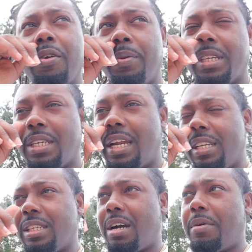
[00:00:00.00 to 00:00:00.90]
we decided
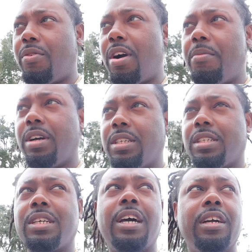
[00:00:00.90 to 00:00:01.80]
to stop by Walmart since
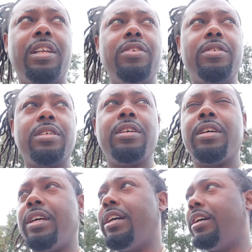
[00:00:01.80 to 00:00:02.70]
it's kind of close,
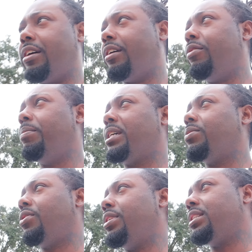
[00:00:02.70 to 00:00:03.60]
and we might as
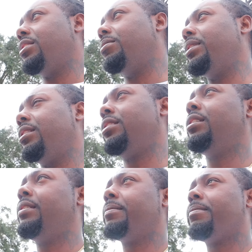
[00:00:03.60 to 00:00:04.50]
well go in this though, babe.
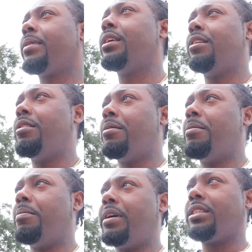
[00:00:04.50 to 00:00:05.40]

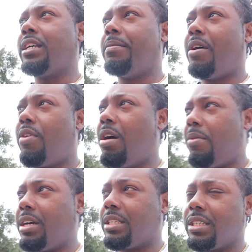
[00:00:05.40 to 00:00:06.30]
But stop by
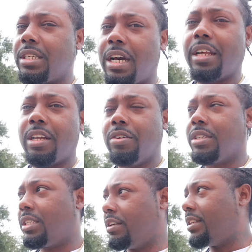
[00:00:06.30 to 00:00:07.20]
Walmart since it's kind of close
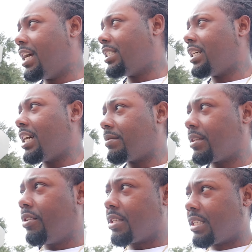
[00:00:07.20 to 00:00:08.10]
and see if they actually got some
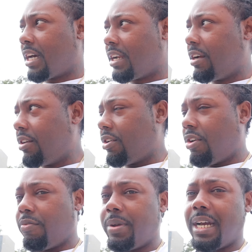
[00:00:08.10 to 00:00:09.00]
clothes inside of here,
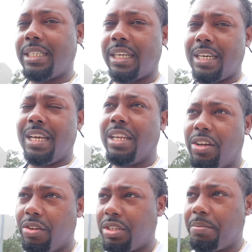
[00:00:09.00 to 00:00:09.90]
or if we actually need to
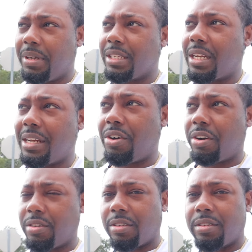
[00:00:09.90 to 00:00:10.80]
go to a place like
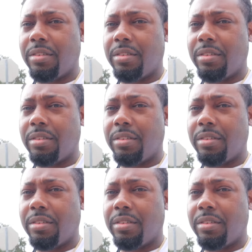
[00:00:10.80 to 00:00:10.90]
Carter's.